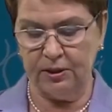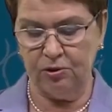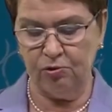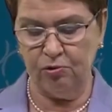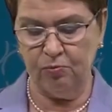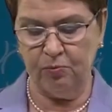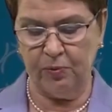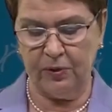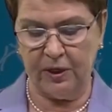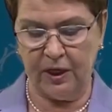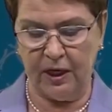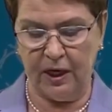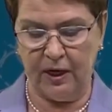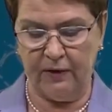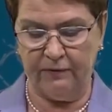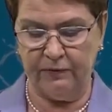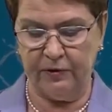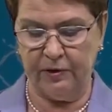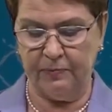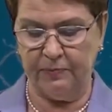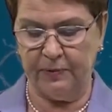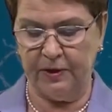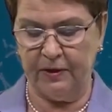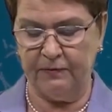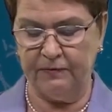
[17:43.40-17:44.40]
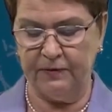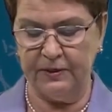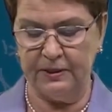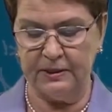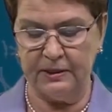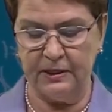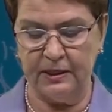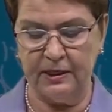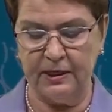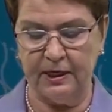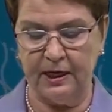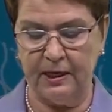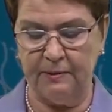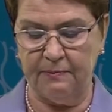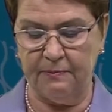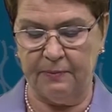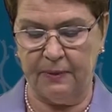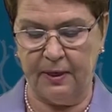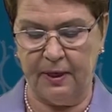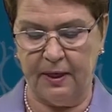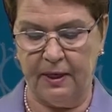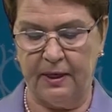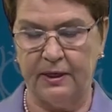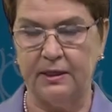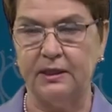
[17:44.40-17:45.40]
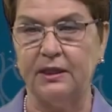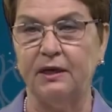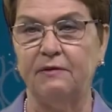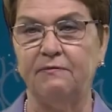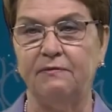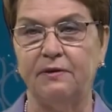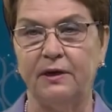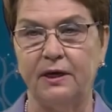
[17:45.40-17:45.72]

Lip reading: of Lisgavta and Volkov Street, Dubravna Street,